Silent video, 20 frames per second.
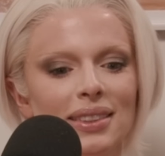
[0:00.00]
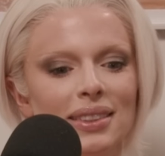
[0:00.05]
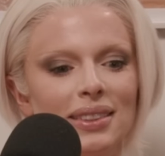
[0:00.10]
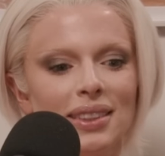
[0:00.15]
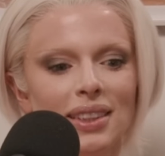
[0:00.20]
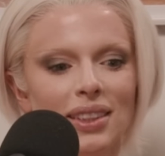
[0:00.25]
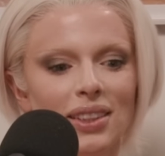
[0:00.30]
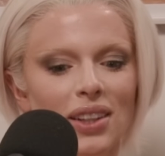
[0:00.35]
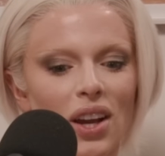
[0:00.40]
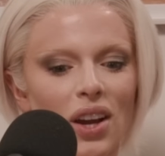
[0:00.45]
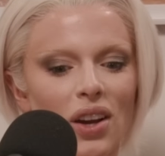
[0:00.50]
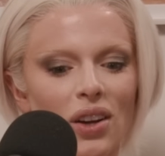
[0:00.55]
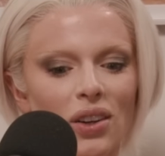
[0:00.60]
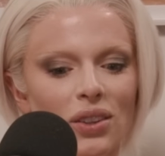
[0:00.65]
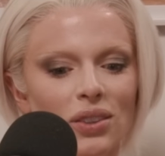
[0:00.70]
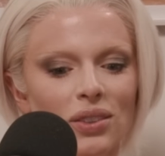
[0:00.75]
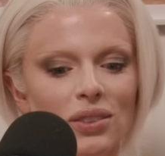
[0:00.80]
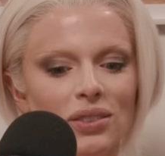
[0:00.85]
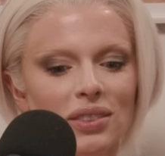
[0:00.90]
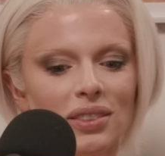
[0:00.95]
you
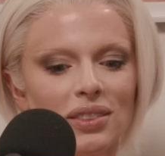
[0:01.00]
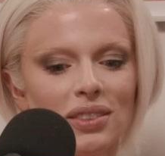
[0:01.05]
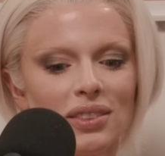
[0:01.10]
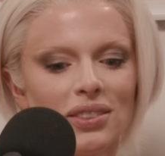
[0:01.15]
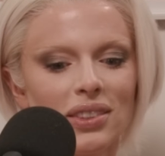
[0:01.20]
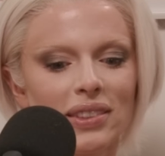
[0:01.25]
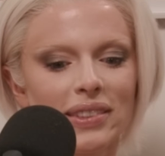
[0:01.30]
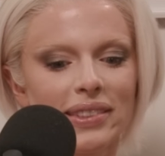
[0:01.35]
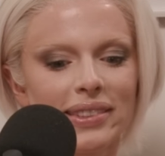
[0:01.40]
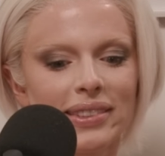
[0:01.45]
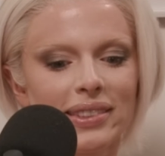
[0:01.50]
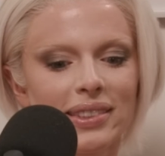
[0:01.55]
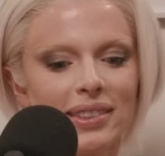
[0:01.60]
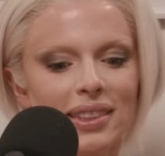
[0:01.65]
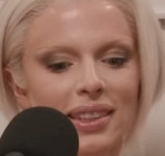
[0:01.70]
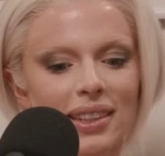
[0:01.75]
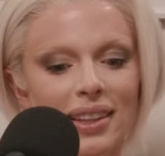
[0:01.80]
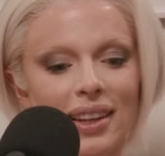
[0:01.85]
know just it,